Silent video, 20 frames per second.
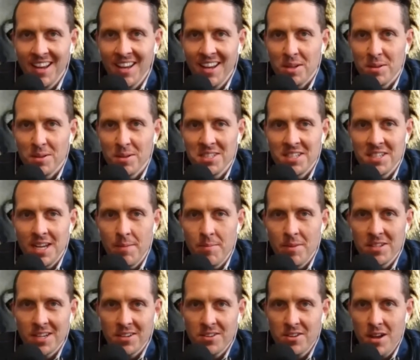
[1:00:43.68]
You listen to him and
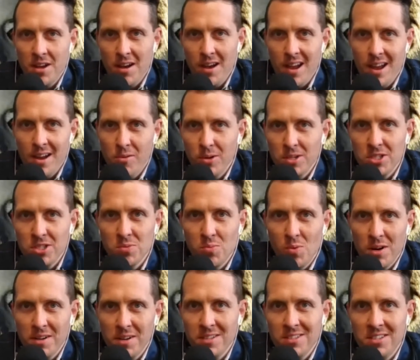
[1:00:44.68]
he's like, no, I always just
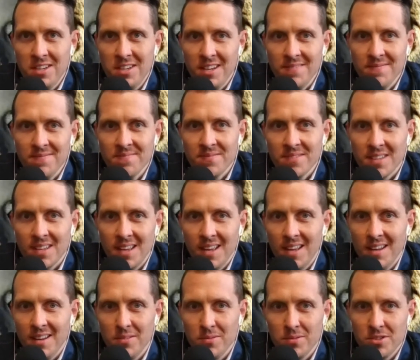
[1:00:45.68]
wanted to sing.
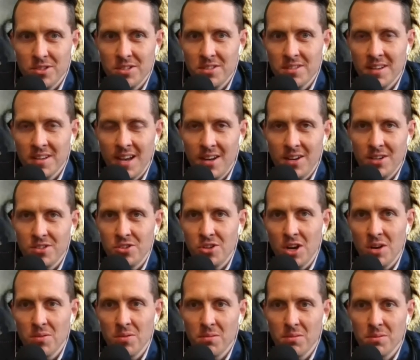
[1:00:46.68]
And it was just the kind of
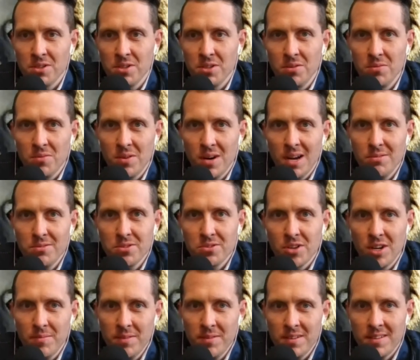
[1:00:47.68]
genre we were doing when I was
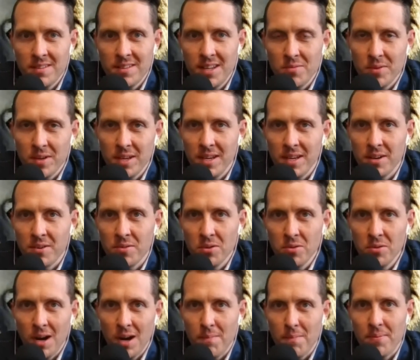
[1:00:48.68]
screaming. And then we
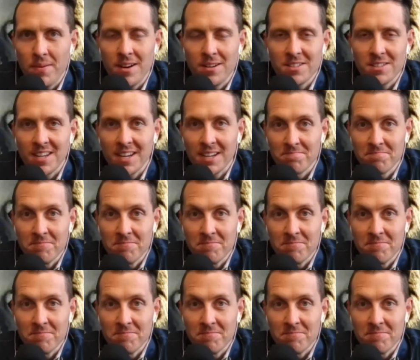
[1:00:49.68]
grew up and it's like,